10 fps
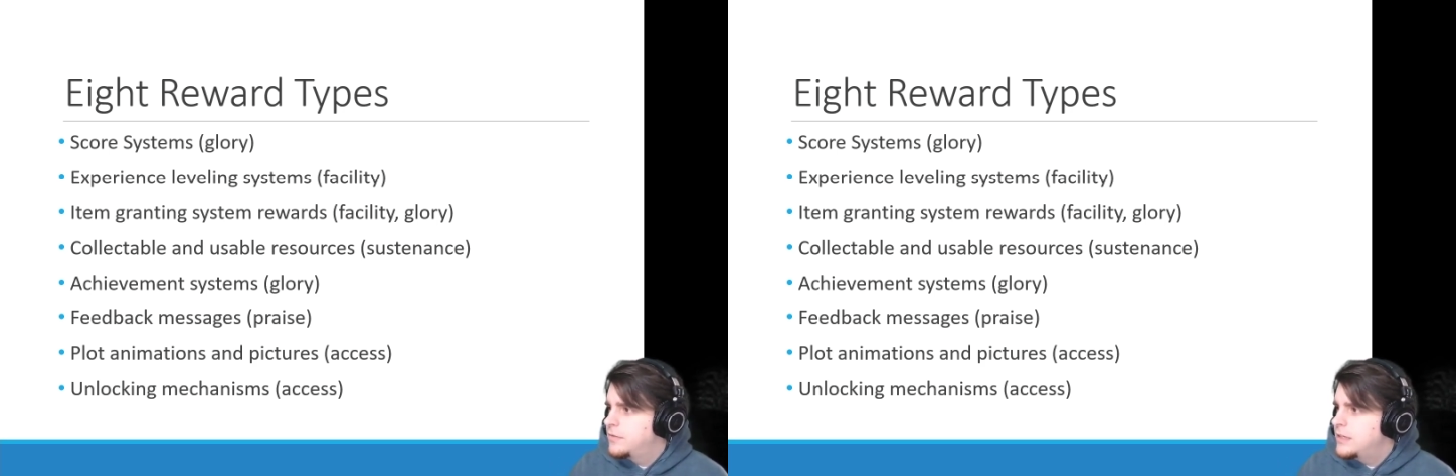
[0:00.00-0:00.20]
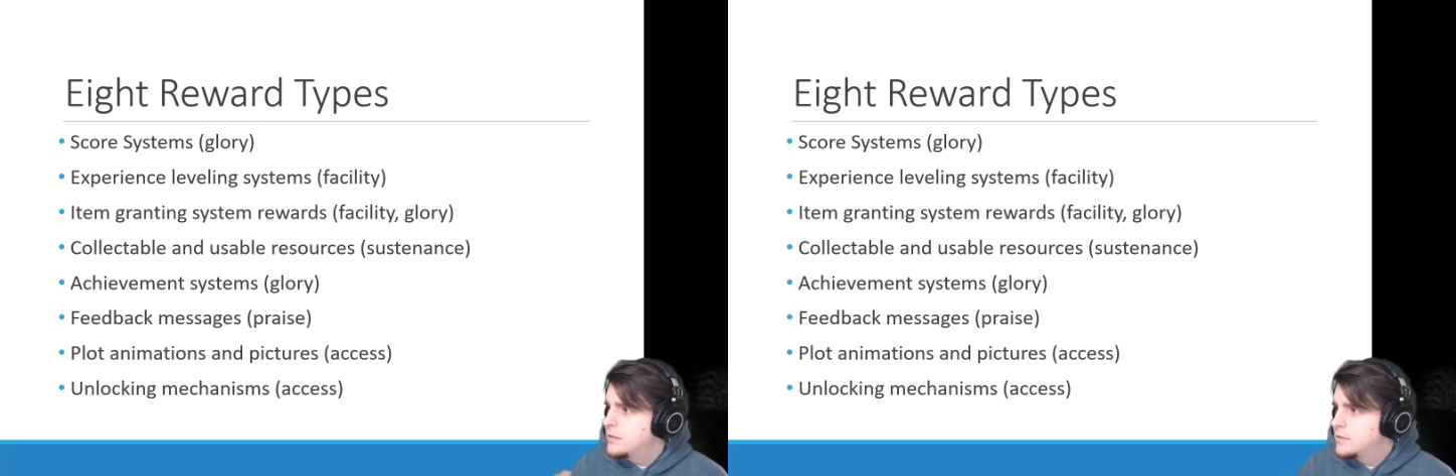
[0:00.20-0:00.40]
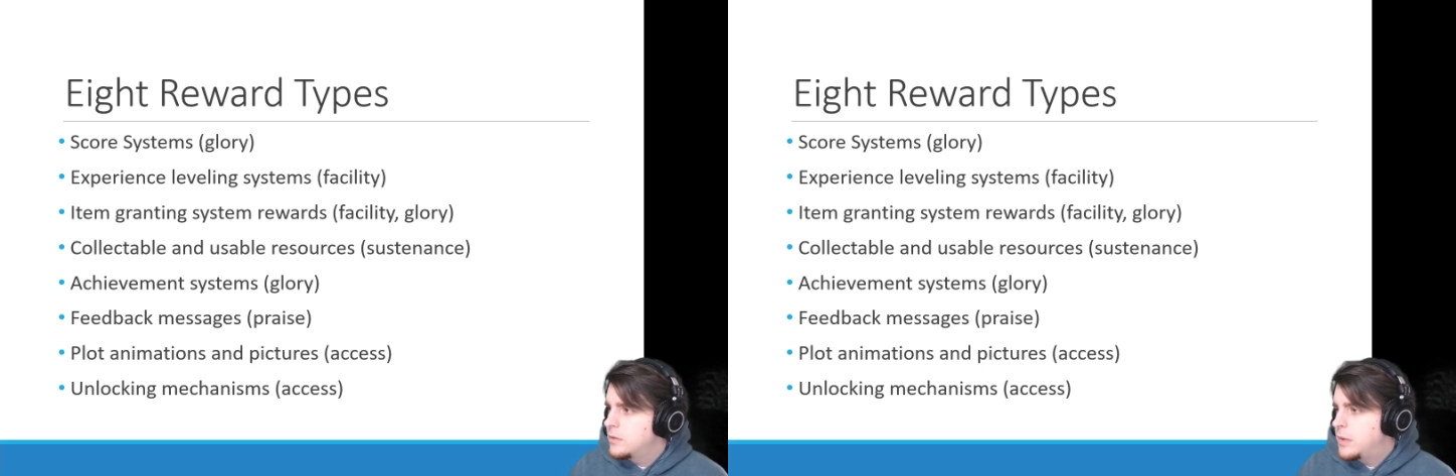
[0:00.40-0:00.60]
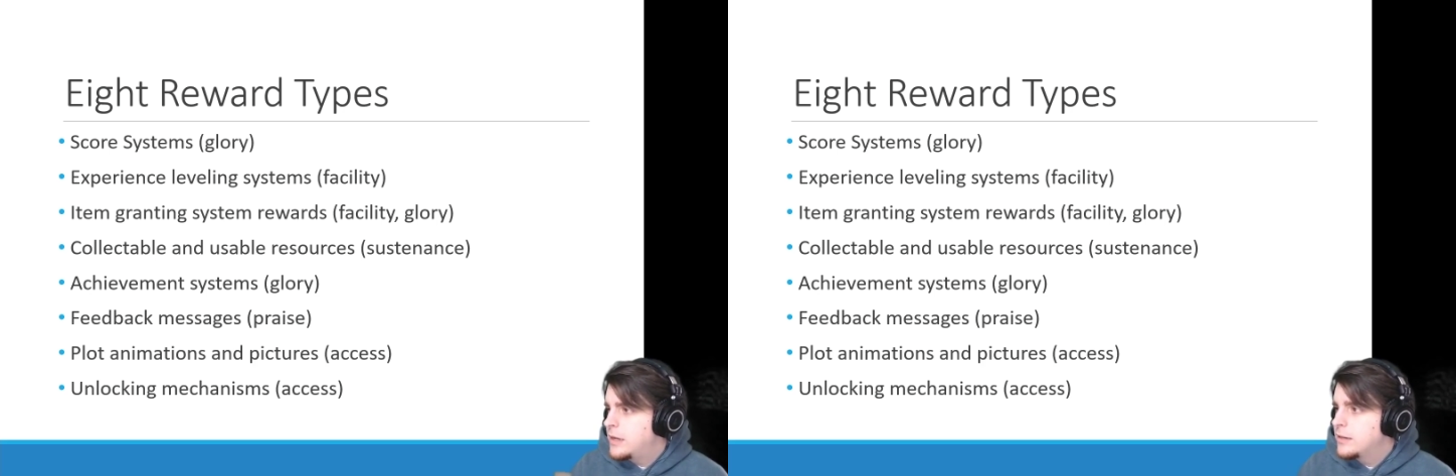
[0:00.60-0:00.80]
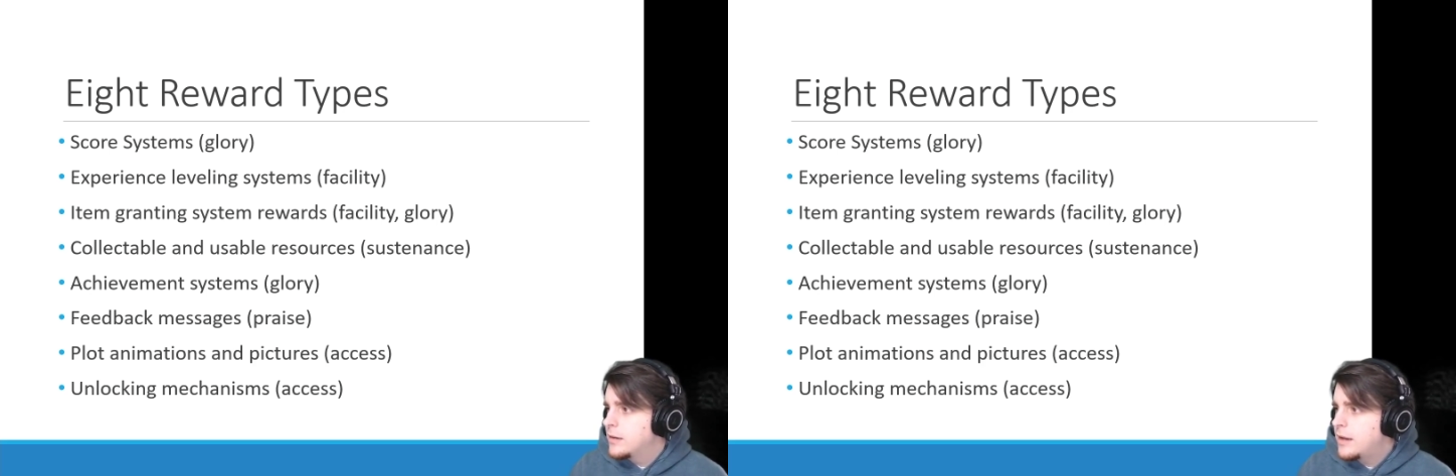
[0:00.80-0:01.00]
these
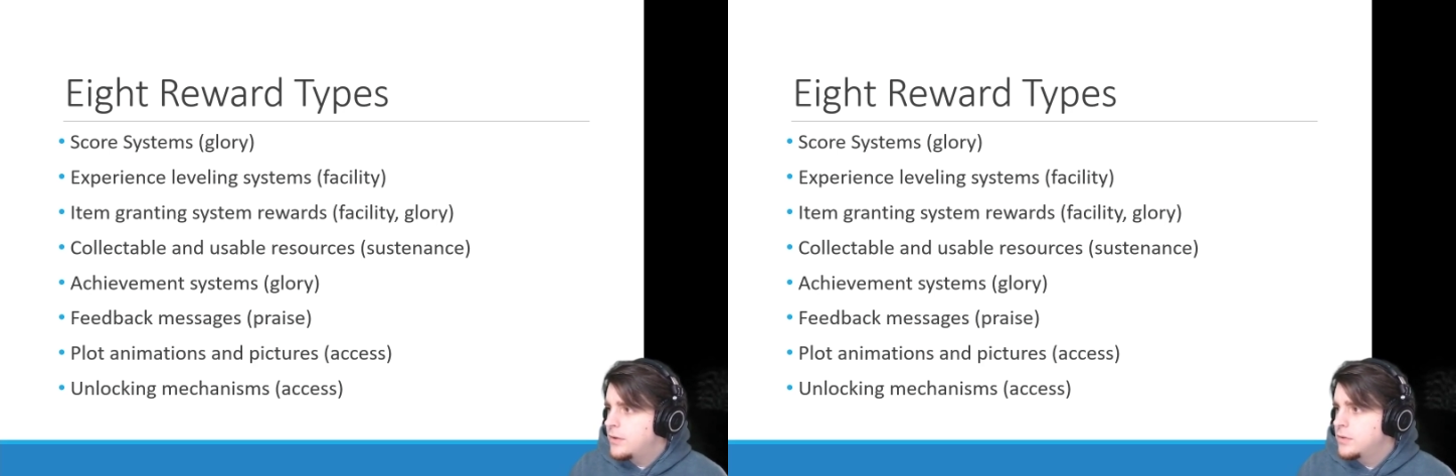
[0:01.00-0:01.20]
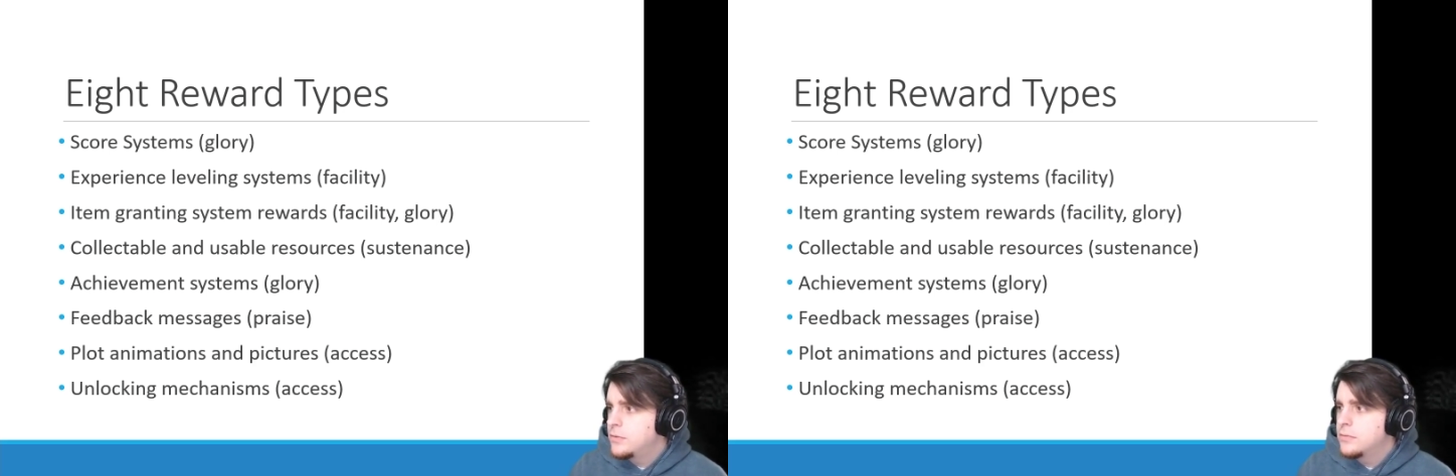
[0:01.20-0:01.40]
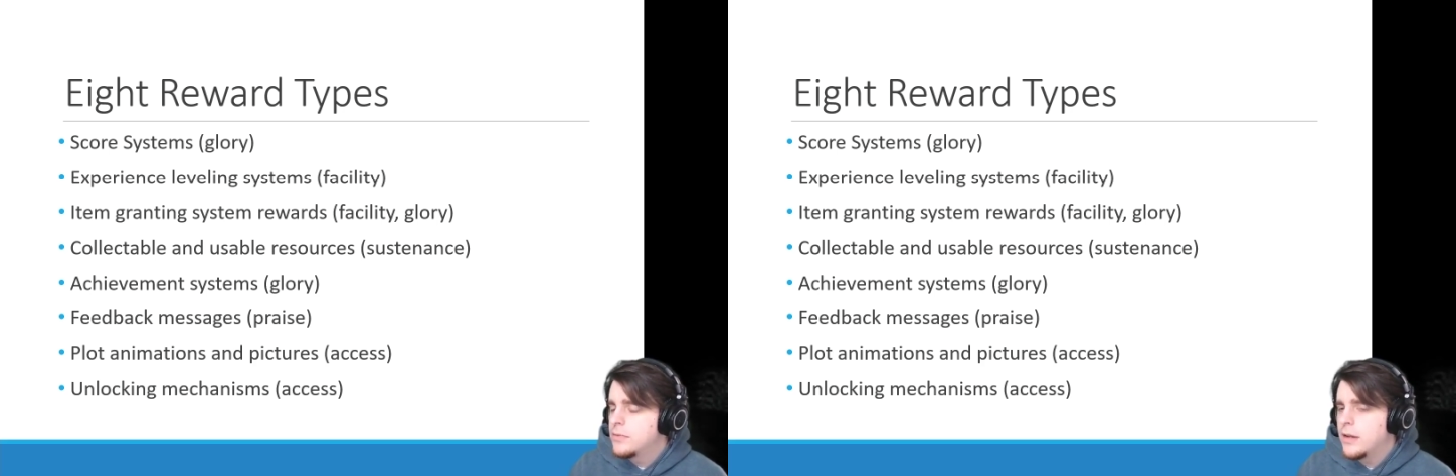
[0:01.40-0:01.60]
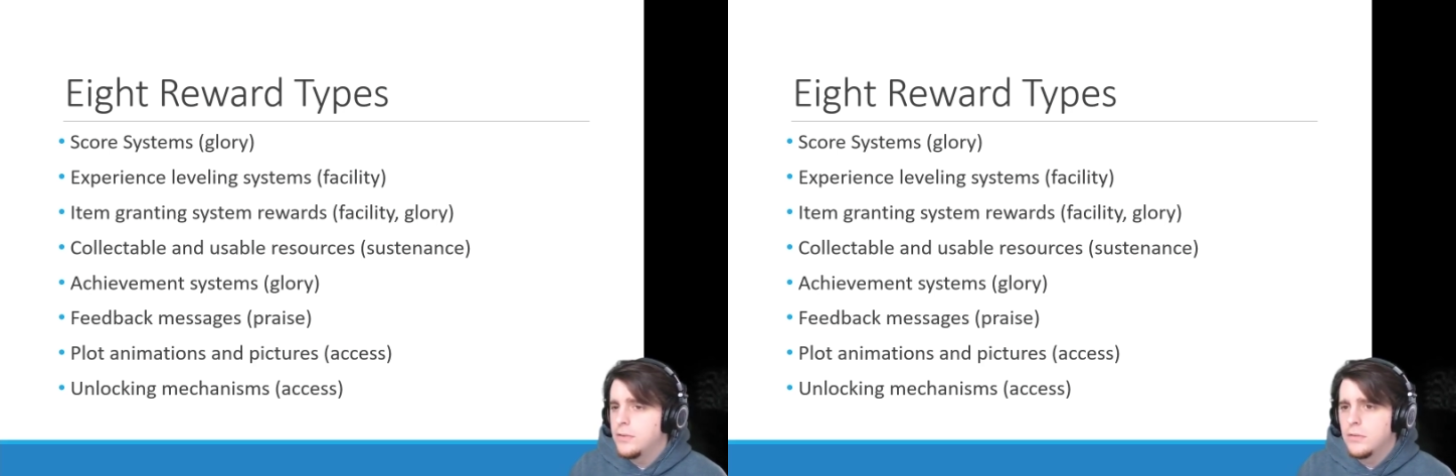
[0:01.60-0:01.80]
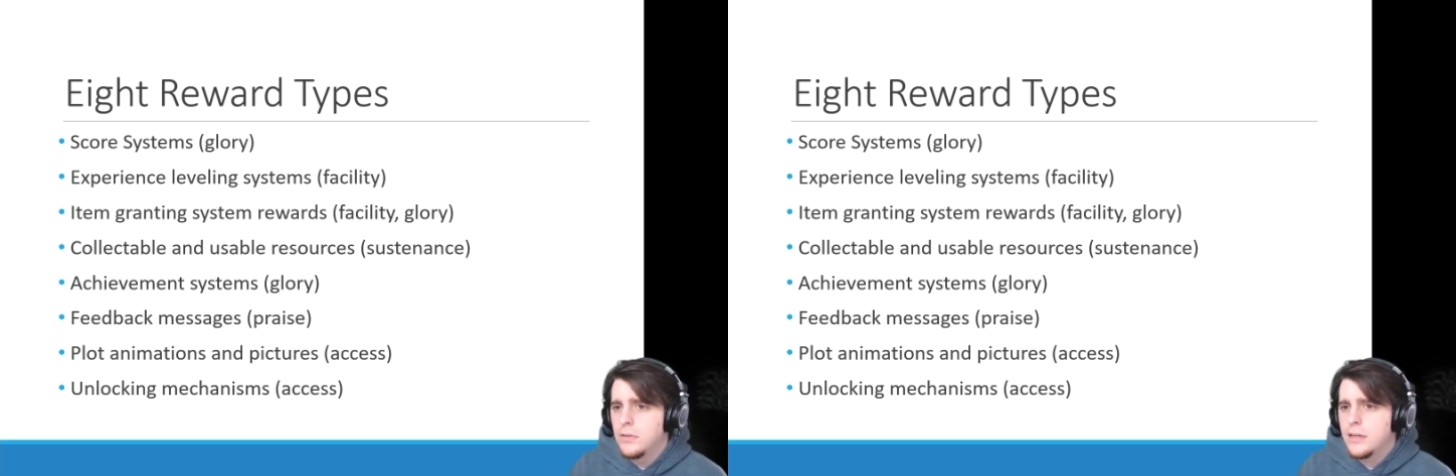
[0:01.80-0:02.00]
depending on how you
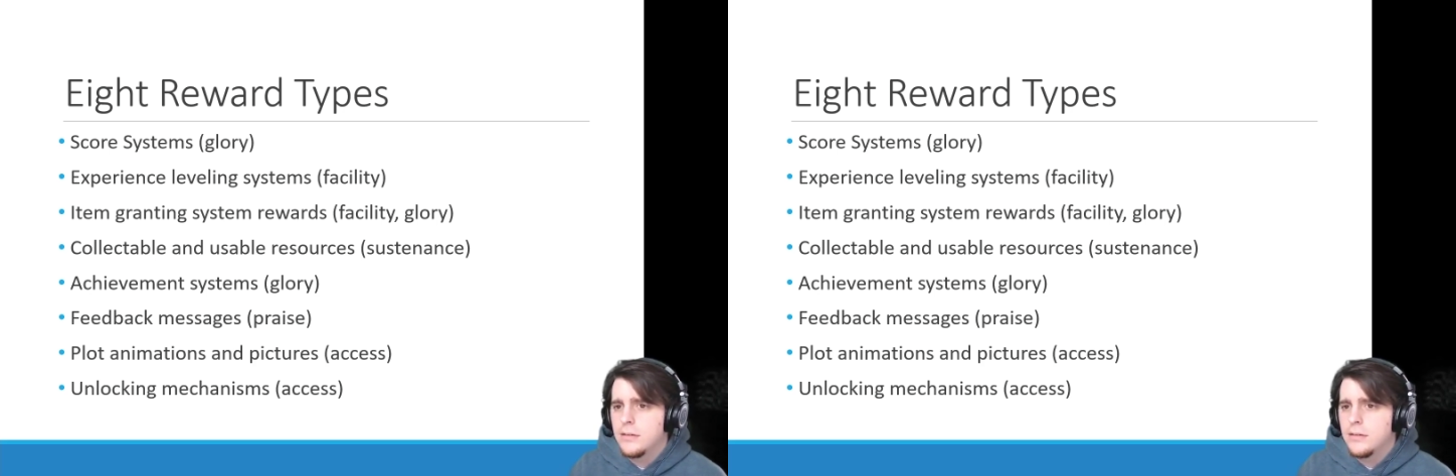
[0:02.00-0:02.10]
look at it.